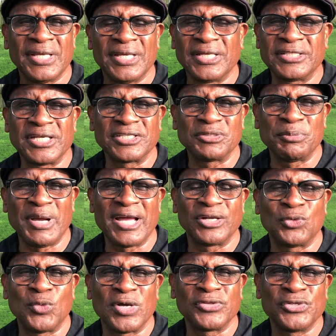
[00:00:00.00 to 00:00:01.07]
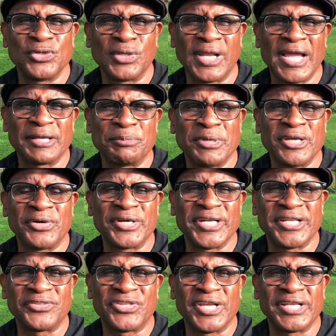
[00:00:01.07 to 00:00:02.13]
It doesn't matter whether you like me or
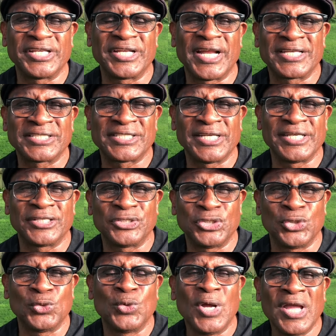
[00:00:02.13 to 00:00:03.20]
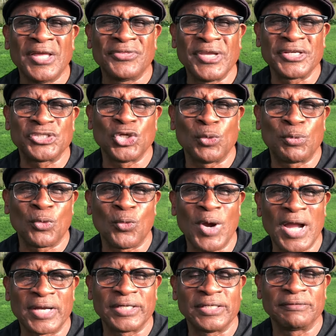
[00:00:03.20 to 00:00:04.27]
anything that I say or do, that's your
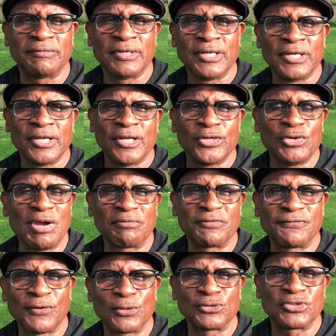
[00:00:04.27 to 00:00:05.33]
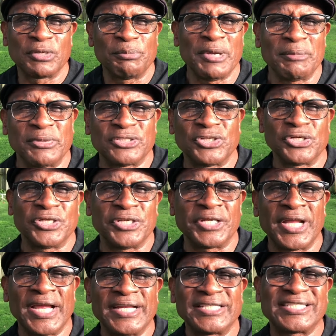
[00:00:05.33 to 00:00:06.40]
prerogative. You have a First Amendment to the
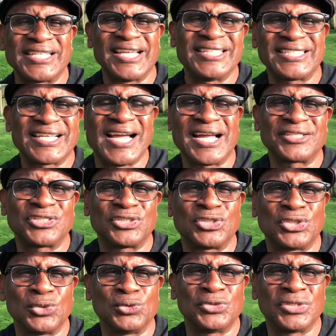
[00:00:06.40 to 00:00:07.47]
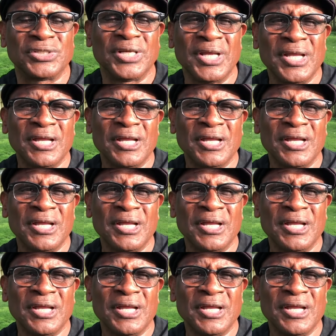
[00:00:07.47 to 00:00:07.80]
United States Constitution.